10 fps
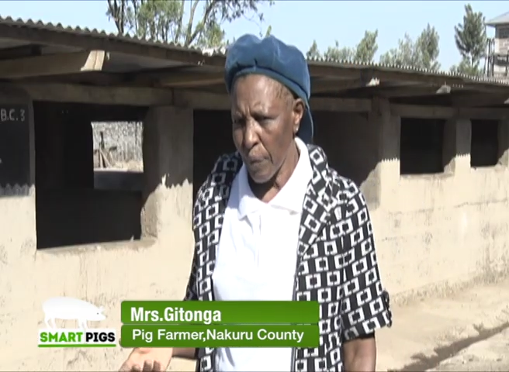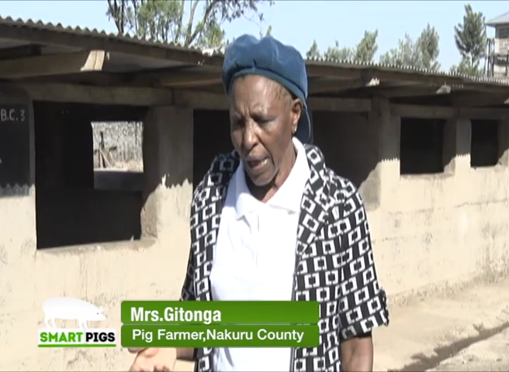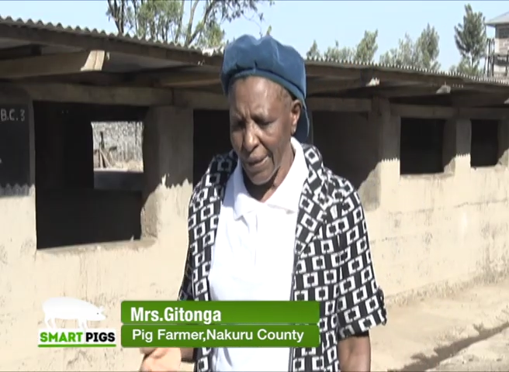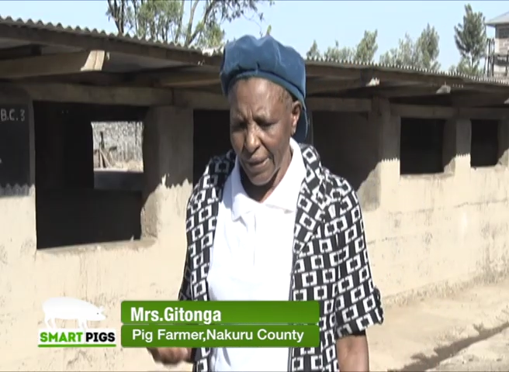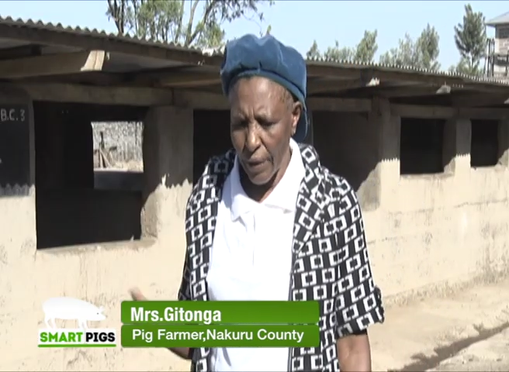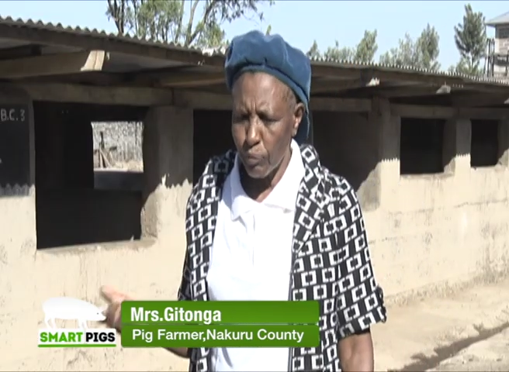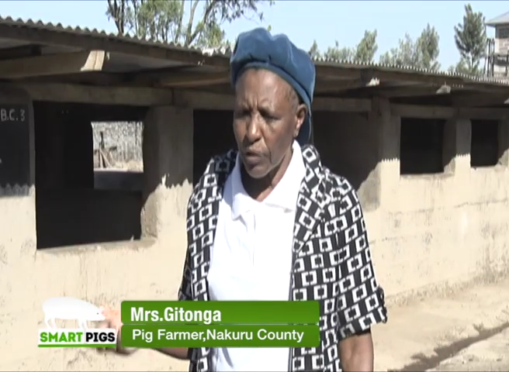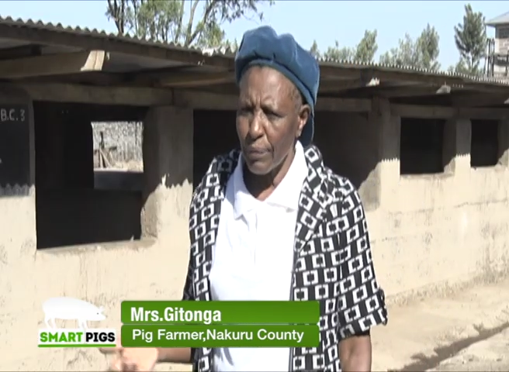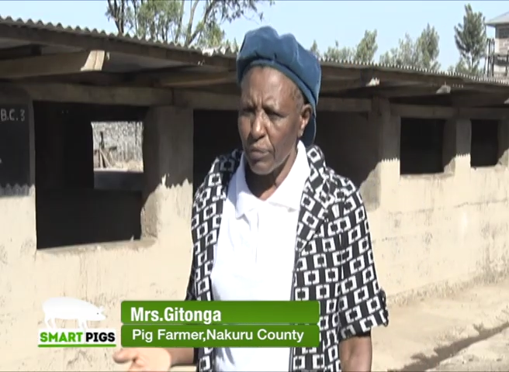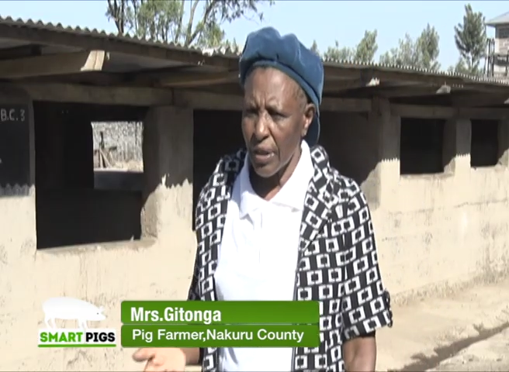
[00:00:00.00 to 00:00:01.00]
and
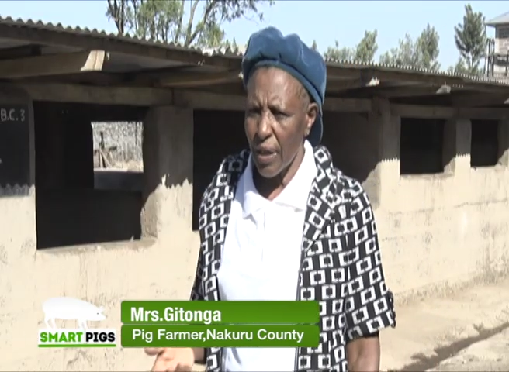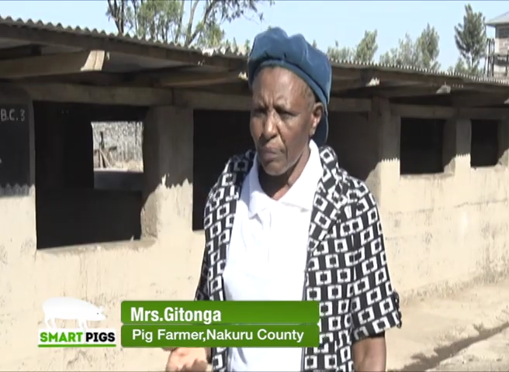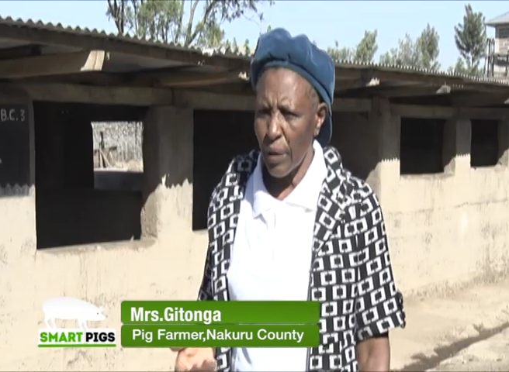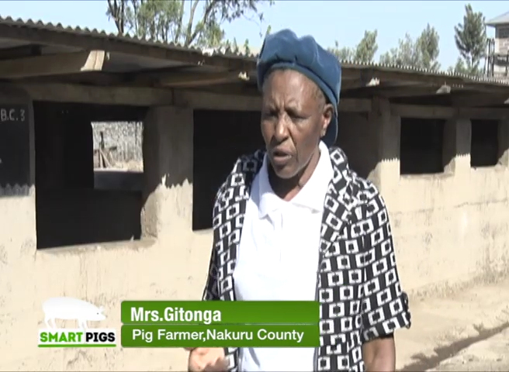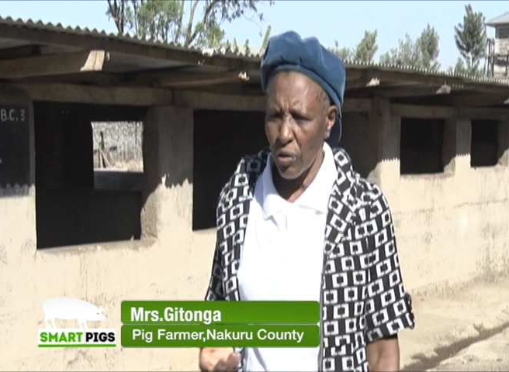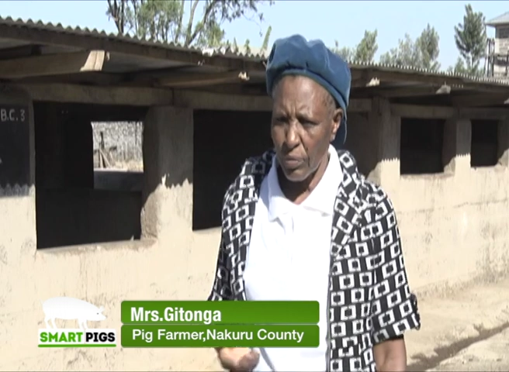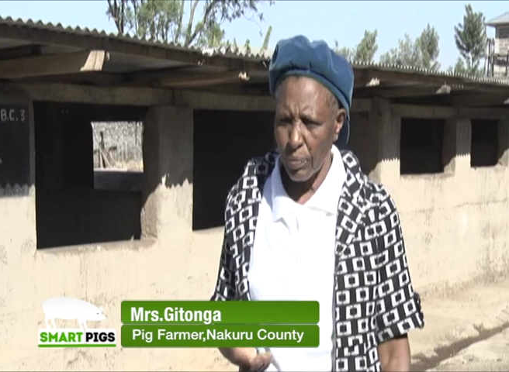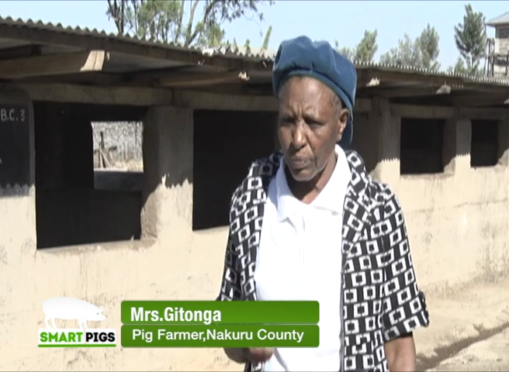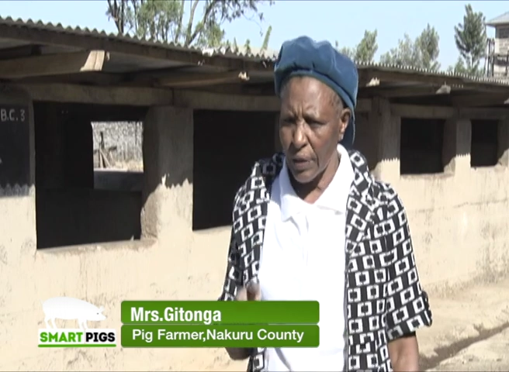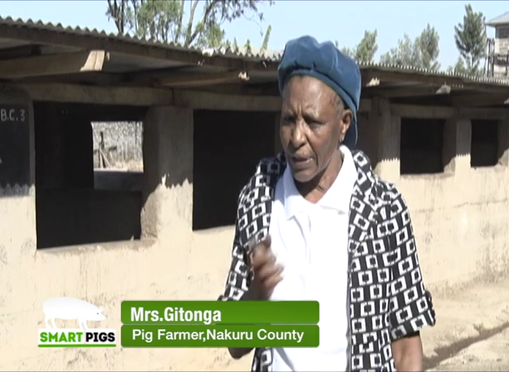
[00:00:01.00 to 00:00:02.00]
sometimes they may not
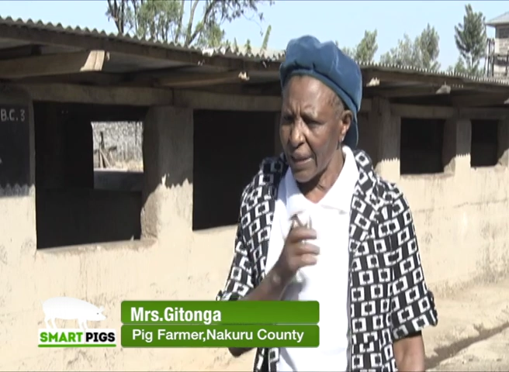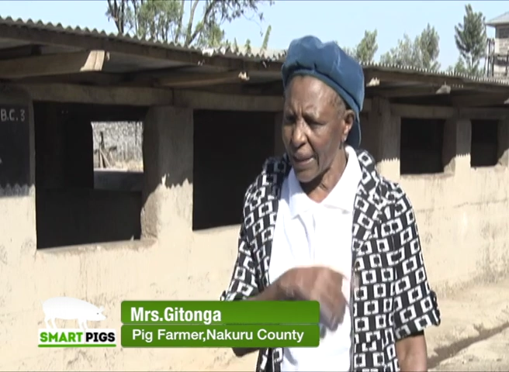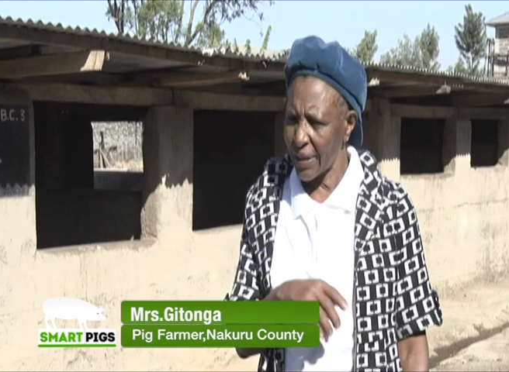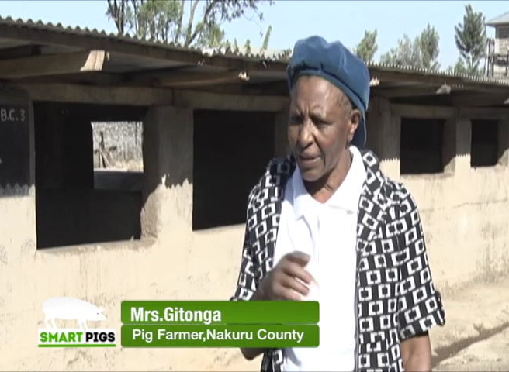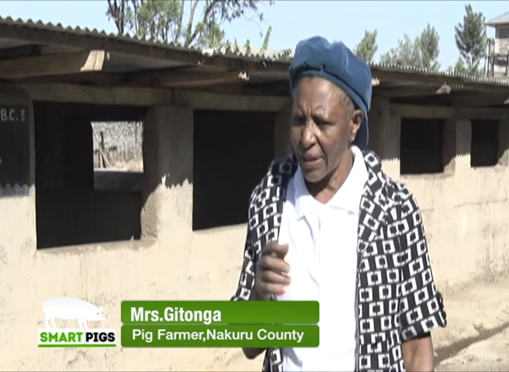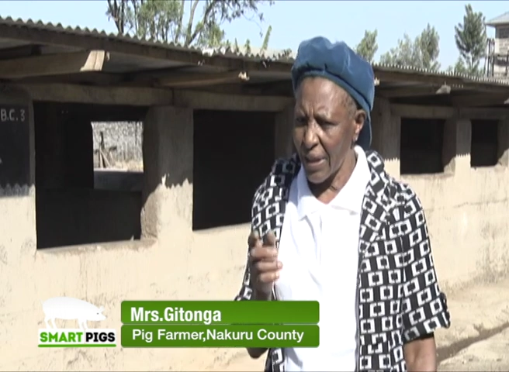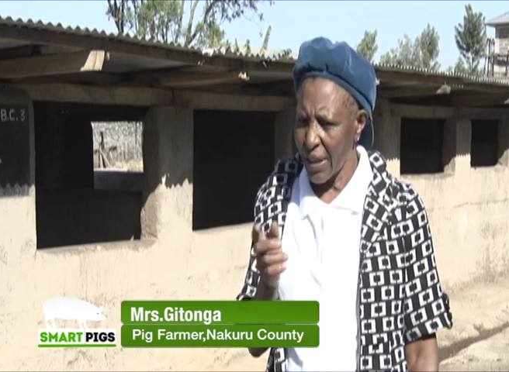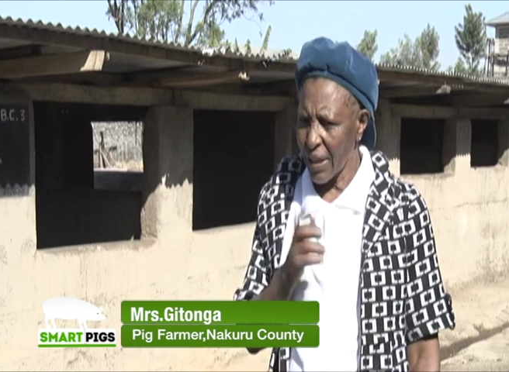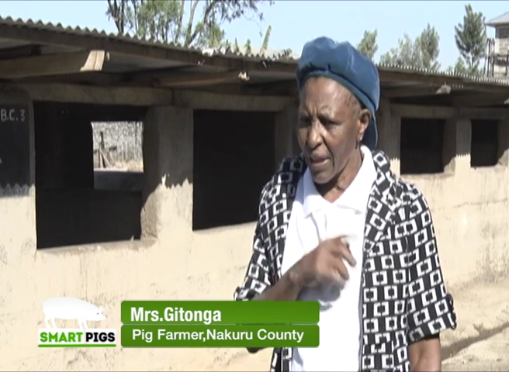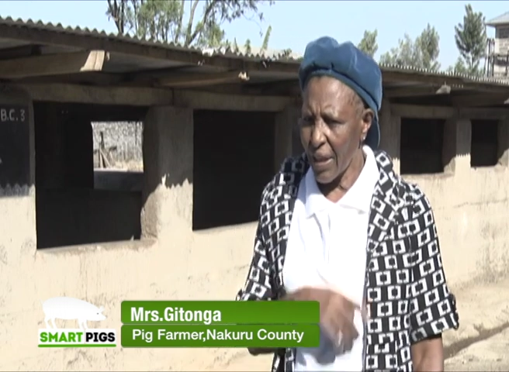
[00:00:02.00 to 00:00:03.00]
get
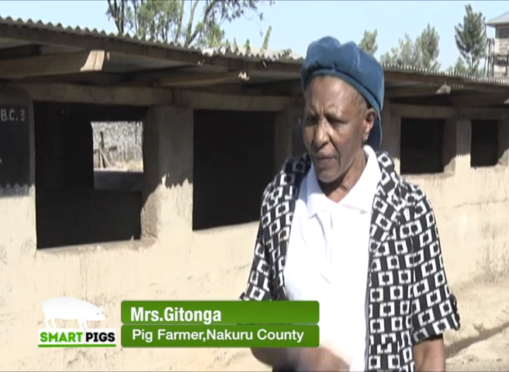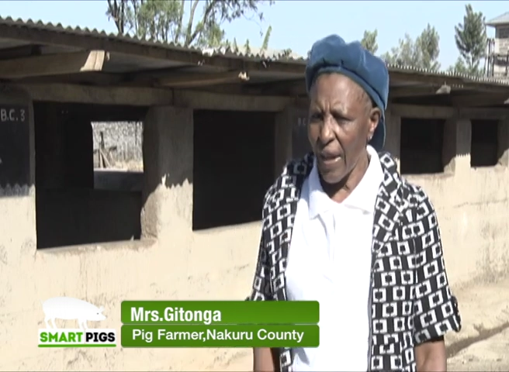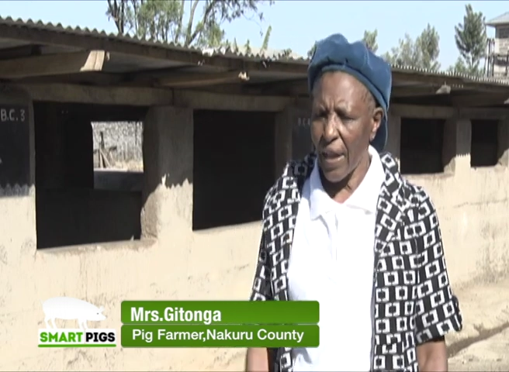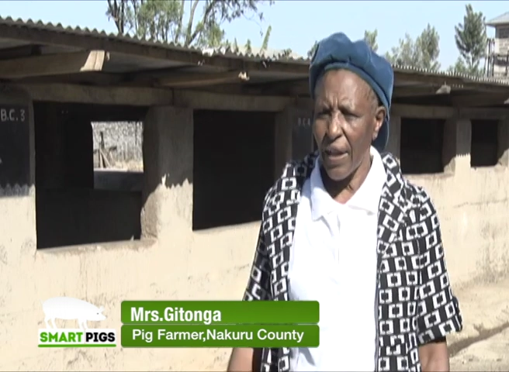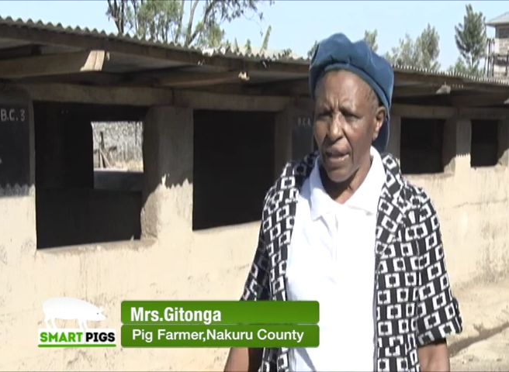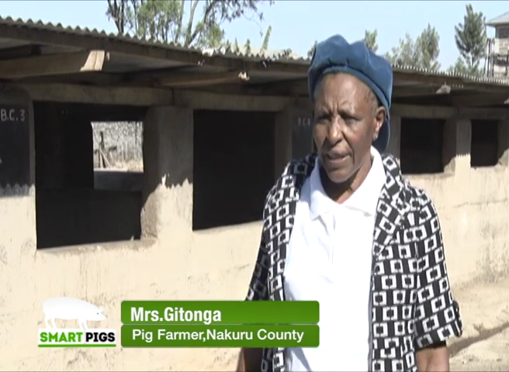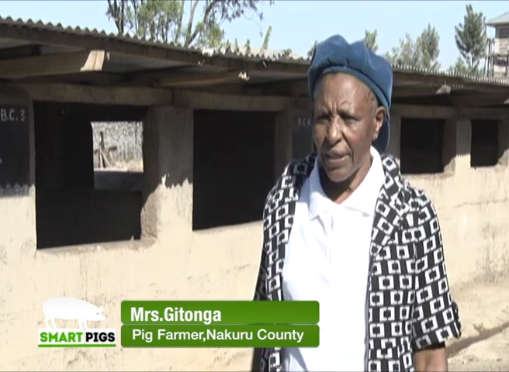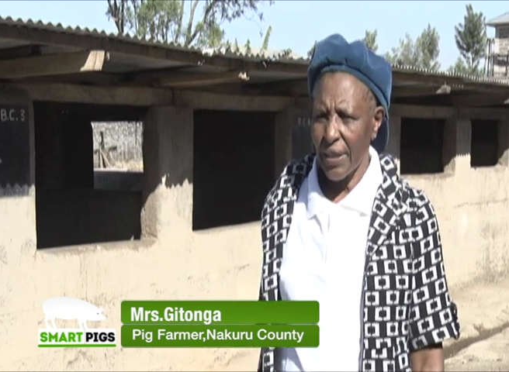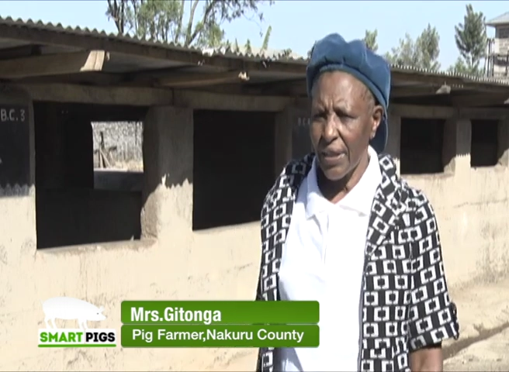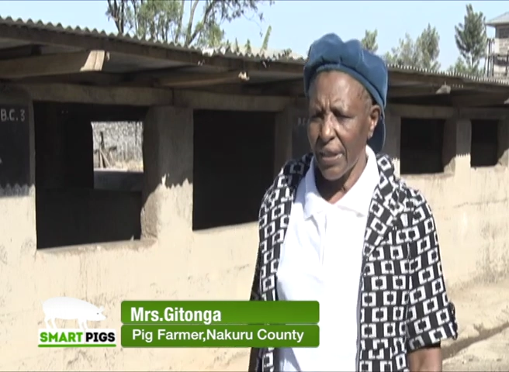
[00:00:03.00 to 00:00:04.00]
the
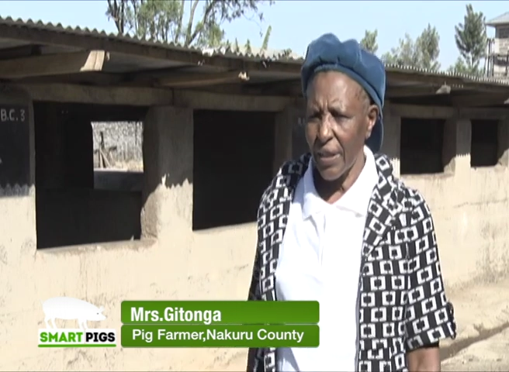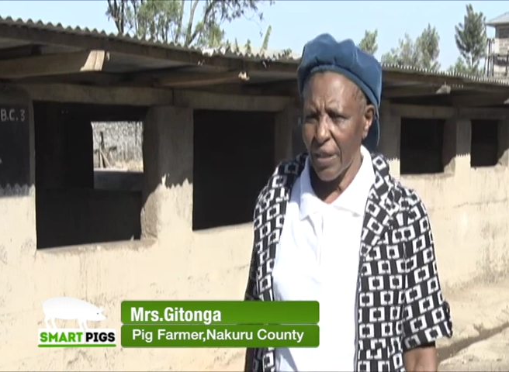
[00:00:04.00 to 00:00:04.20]
right